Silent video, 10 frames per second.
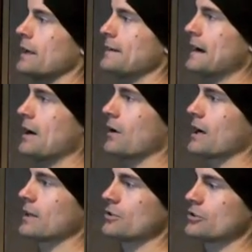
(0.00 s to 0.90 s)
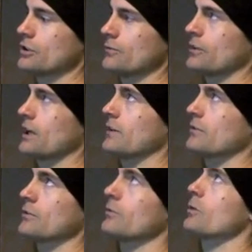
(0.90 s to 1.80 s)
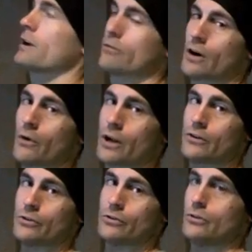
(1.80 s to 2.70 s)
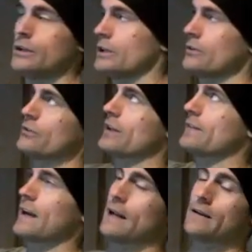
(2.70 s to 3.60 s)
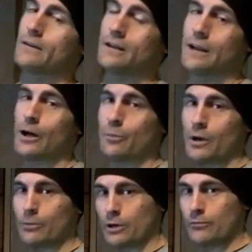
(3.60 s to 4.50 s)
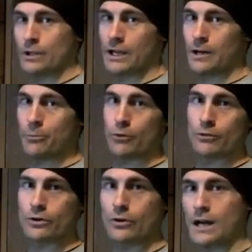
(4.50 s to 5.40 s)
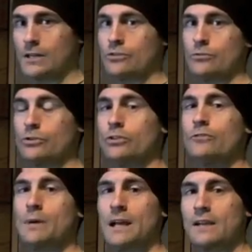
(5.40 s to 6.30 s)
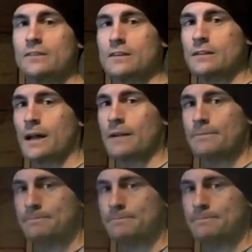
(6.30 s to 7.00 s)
Now I can shift ends or whatever I want to do, send that alpine butterfly up over the crotch and retrieve my access line.